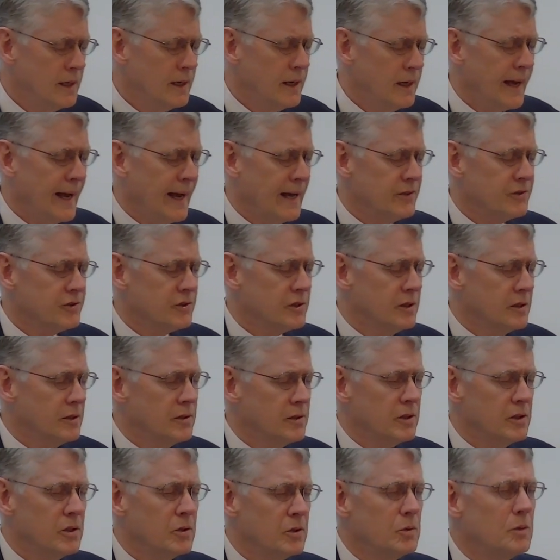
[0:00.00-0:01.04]
asking
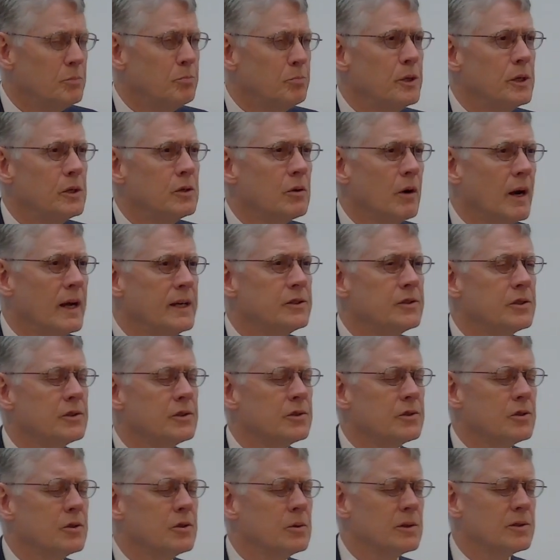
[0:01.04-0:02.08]
that you would be gracious
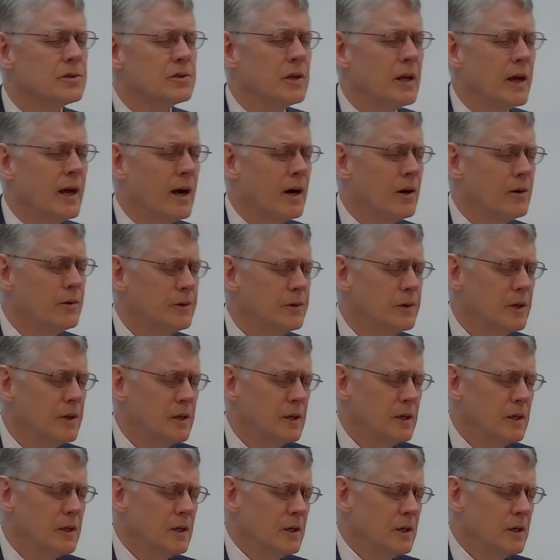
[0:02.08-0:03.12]
to us now.
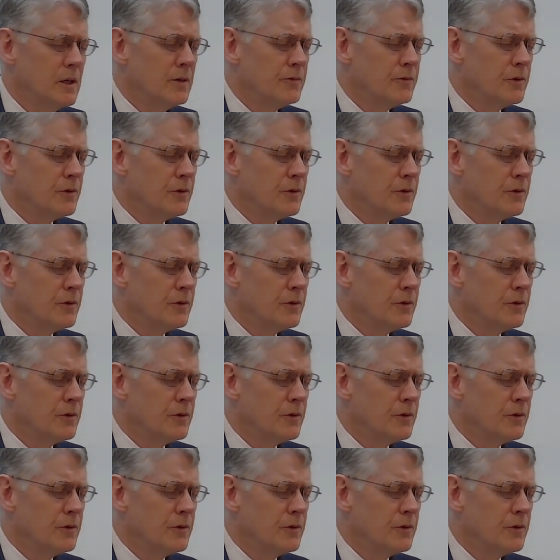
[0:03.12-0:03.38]
For